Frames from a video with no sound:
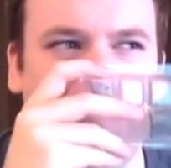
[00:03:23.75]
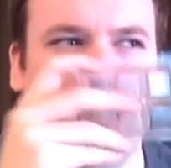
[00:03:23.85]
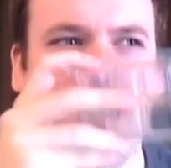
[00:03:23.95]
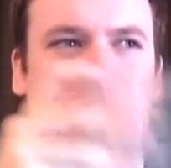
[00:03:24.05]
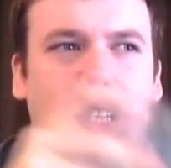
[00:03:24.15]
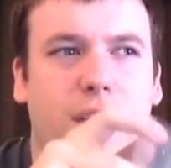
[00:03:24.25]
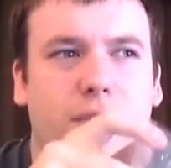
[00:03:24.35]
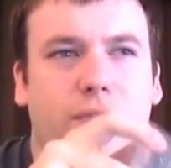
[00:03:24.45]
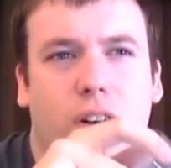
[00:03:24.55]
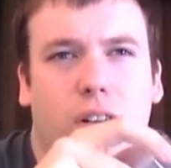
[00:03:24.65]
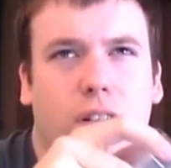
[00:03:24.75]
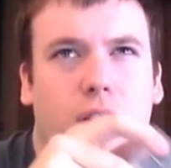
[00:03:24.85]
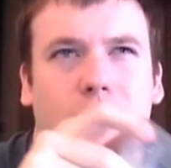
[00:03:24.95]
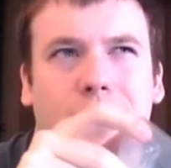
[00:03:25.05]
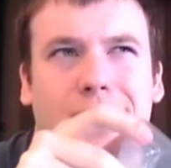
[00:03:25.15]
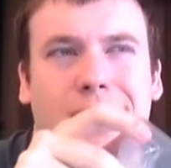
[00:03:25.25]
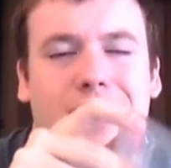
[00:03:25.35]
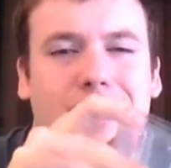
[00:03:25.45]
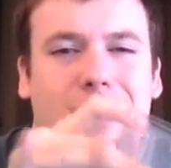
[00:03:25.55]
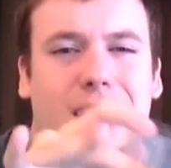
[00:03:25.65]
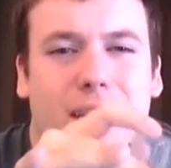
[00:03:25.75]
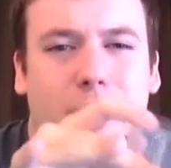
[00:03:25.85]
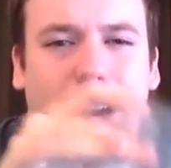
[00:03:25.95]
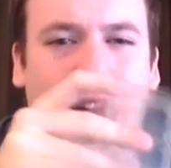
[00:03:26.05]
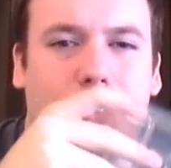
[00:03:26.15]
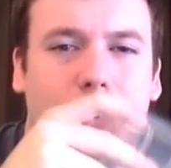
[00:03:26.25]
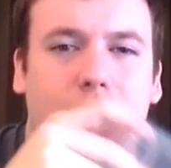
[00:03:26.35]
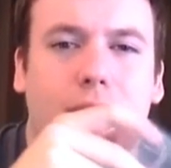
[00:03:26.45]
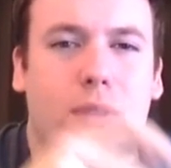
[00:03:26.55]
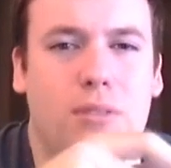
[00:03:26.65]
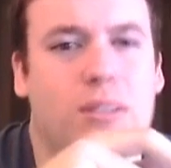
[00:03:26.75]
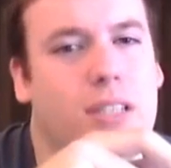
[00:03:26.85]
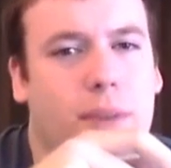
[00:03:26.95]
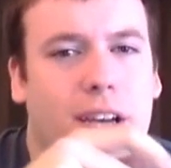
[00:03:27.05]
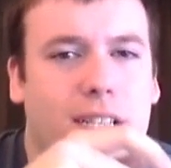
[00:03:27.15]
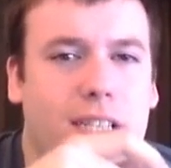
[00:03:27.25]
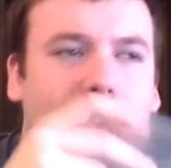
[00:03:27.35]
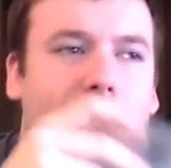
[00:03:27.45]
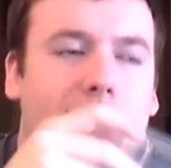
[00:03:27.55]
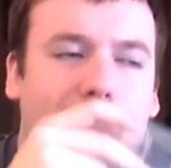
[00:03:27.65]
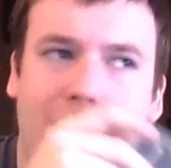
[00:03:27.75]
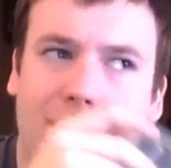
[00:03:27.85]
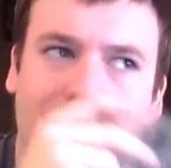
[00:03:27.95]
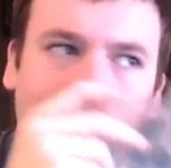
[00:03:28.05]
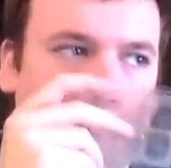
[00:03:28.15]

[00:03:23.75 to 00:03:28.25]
It's just like a fall, slightly bakery, mostly spicy scent.